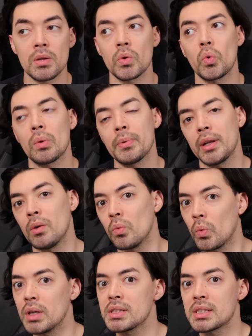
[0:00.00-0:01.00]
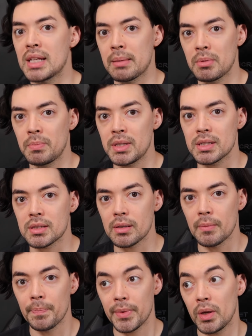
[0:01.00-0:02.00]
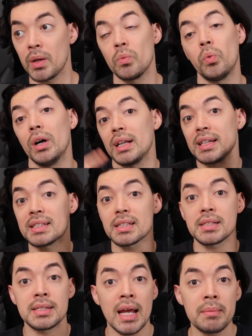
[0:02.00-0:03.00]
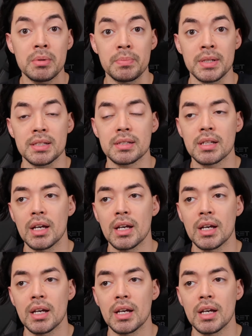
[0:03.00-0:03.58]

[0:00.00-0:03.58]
incorporating one statement piece. And what is a statement piece?